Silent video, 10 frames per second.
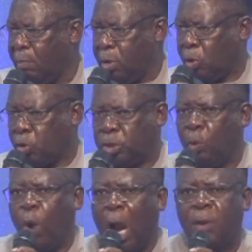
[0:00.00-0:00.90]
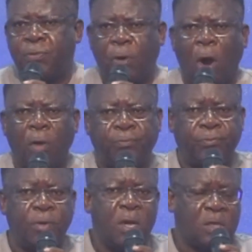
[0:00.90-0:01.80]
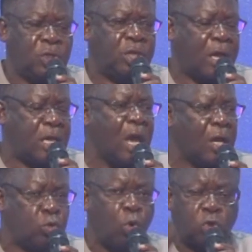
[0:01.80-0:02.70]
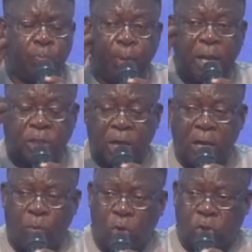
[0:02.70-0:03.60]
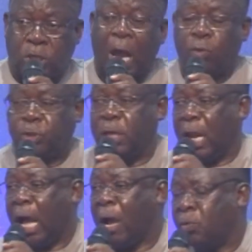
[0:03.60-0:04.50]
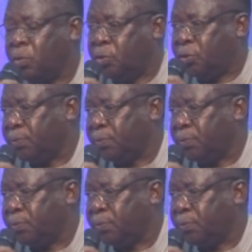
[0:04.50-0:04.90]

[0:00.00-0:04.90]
because the wealth of Zacchaeus was bleating, was shouting loud.